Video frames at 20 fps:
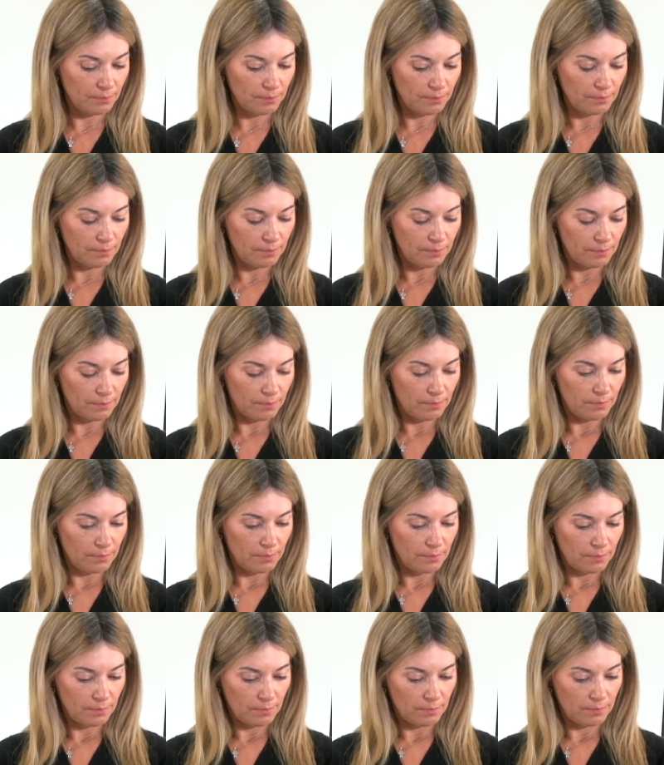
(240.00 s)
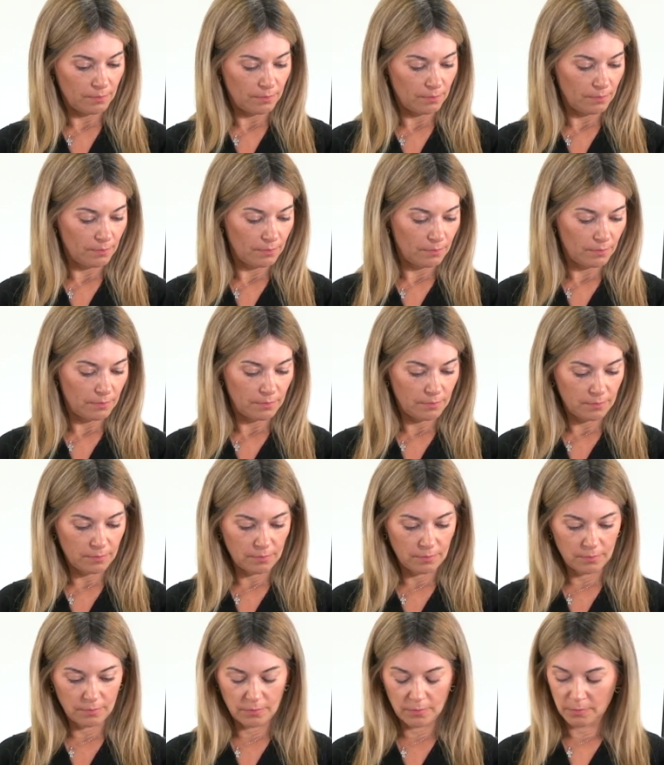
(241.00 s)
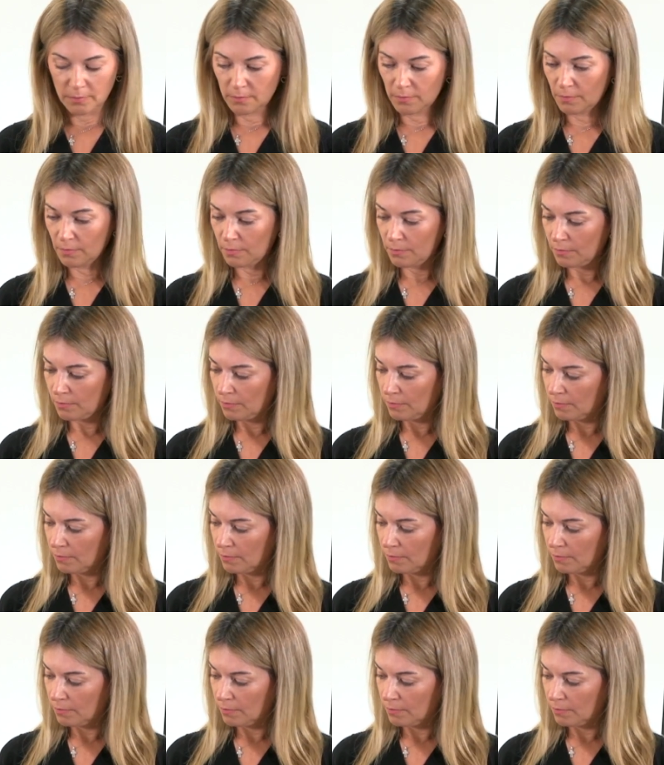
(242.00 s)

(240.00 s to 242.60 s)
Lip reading: Nobody speaks.